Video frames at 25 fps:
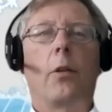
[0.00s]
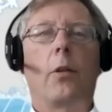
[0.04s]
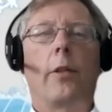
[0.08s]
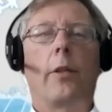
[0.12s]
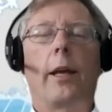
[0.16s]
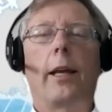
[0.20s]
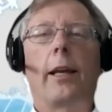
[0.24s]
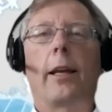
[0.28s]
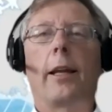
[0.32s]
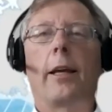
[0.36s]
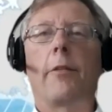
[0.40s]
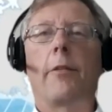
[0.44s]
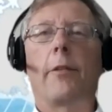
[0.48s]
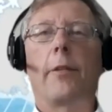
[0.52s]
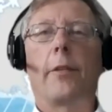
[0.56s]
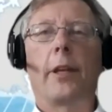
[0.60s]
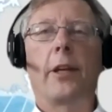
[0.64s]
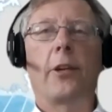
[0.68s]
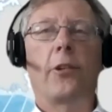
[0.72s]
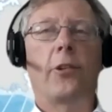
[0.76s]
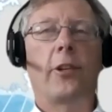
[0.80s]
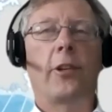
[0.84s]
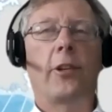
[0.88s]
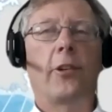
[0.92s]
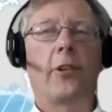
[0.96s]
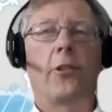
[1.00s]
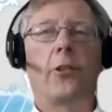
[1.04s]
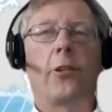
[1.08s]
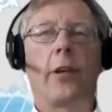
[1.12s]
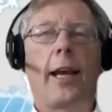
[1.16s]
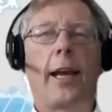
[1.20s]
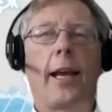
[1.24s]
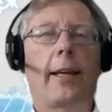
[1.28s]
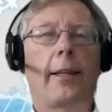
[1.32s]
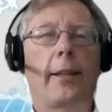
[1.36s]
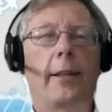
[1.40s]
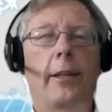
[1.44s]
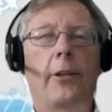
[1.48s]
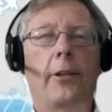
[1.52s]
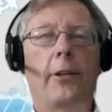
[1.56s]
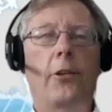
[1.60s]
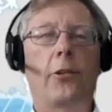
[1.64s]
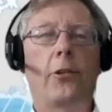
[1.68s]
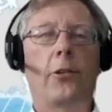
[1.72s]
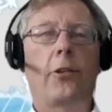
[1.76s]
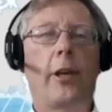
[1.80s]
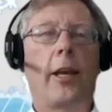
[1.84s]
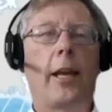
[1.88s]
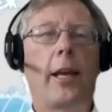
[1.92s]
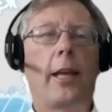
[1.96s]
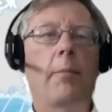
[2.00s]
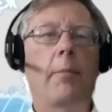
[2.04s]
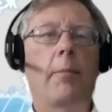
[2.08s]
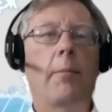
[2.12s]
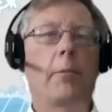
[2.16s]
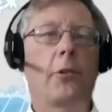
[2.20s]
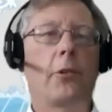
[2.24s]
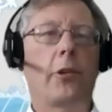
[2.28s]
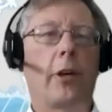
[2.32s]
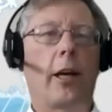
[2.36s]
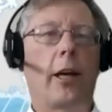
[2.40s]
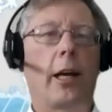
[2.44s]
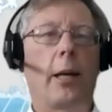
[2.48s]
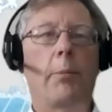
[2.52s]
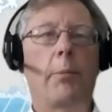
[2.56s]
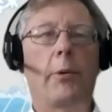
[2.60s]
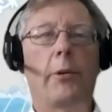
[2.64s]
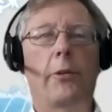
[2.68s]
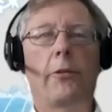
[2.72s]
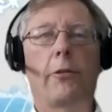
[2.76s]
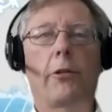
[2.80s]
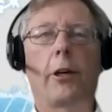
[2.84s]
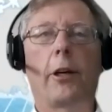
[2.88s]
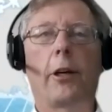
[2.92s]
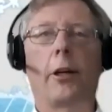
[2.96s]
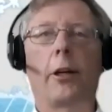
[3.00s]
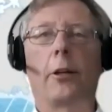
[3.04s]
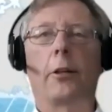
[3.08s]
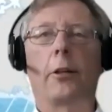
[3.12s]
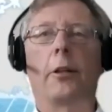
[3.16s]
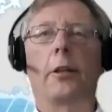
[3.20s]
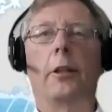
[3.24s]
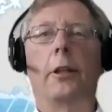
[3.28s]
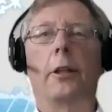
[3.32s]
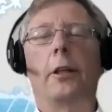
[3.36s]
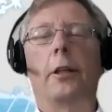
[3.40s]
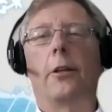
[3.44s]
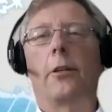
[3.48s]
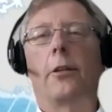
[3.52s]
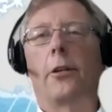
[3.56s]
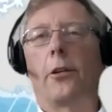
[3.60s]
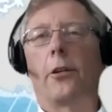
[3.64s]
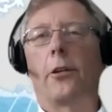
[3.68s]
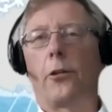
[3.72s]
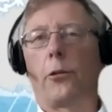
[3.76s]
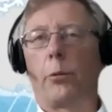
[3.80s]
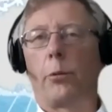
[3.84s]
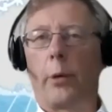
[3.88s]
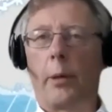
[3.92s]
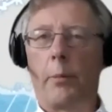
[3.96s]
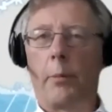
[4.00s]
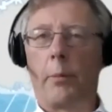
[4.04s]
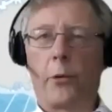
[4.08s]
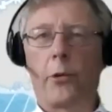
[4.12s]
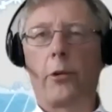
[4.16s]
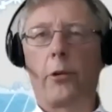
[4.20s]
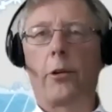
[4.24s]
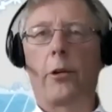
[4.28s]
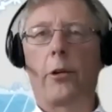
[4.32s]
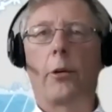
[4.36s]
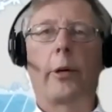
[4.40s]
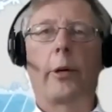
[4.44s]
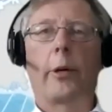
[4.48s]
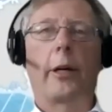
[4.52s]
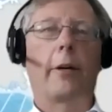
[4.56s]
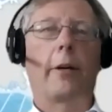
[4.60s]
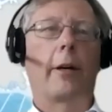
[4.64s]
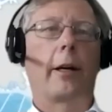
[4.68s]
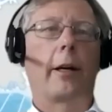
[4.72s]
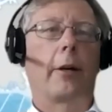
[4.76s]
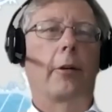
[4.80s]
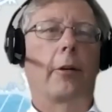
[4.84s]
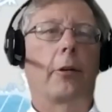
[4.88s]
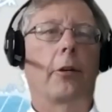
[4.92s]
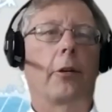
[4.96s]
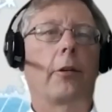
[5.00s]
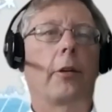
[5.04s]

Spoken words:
They live, it's exactly the same type of krill that swims all the way around.